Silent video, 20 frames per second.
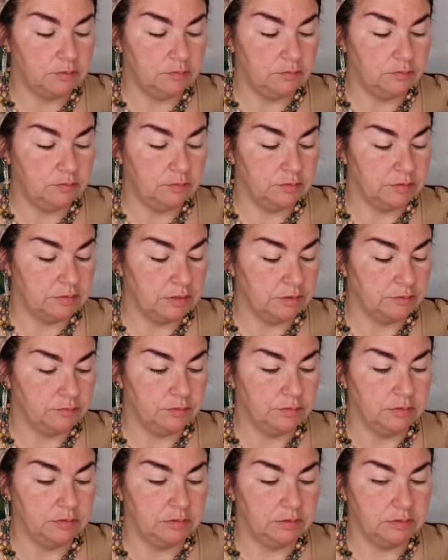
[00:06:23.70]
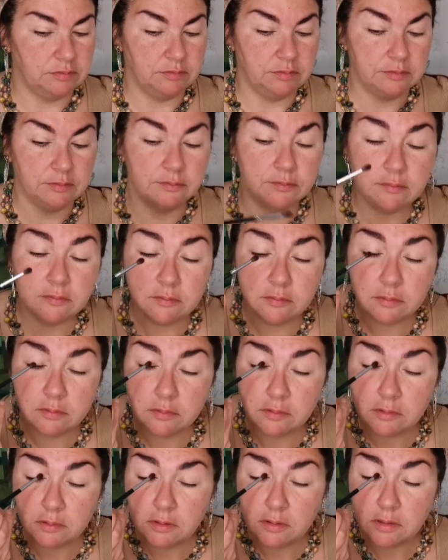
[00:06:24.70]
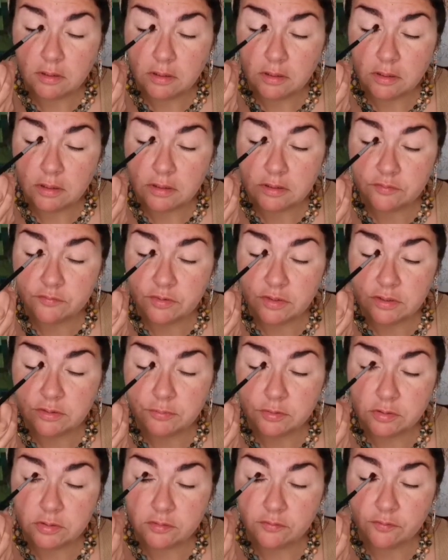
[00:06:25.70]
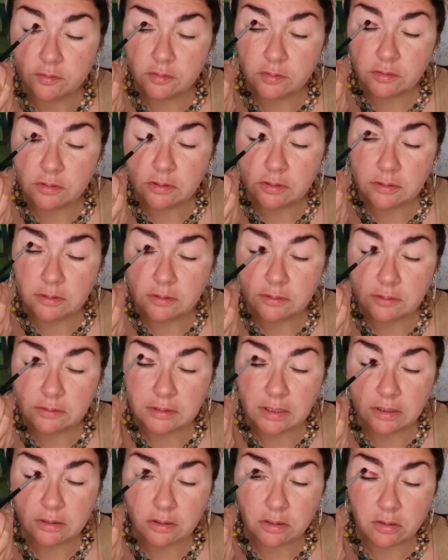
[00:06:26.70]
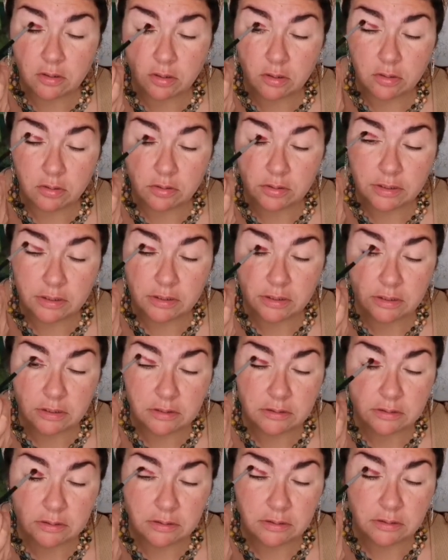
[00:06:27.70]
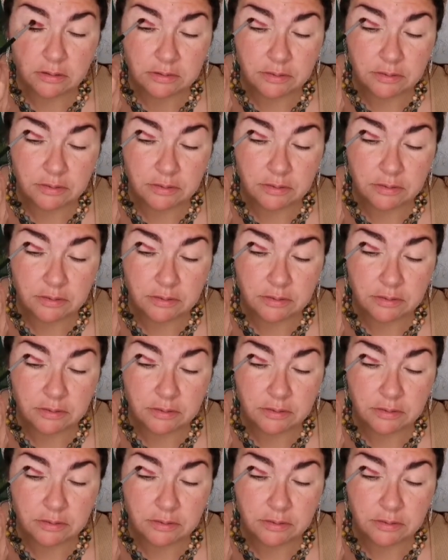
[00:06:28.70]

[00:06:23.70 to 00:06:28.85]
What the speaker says: So we'll start with this one. It's very beautiful dark color here,